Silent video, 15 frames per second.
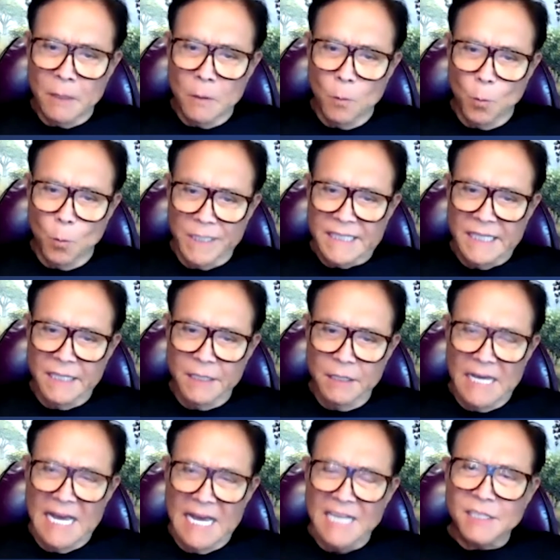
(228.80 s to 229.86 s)
What can you,
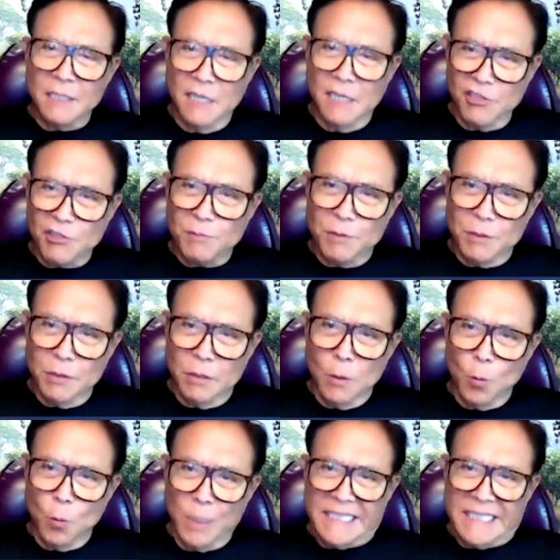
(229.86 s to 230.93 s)
as an entrepreneur,
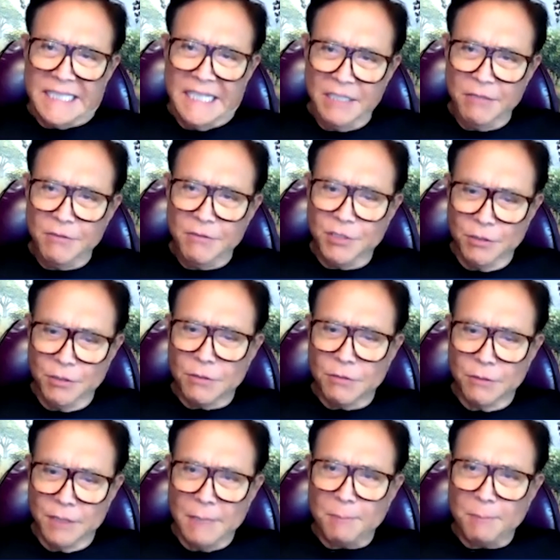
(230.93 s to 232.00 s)
what can you do
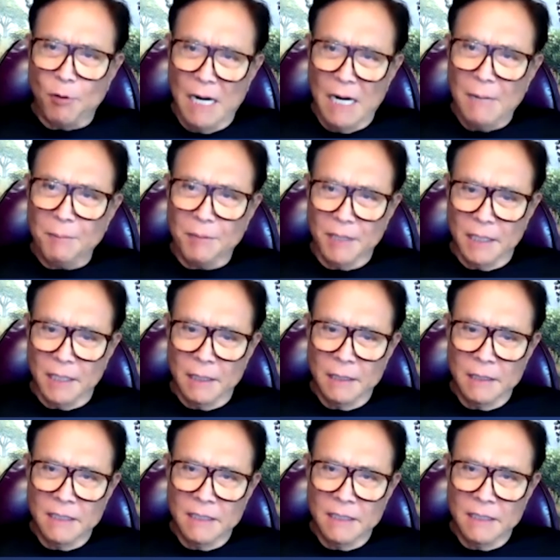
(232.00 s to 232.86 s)
to that property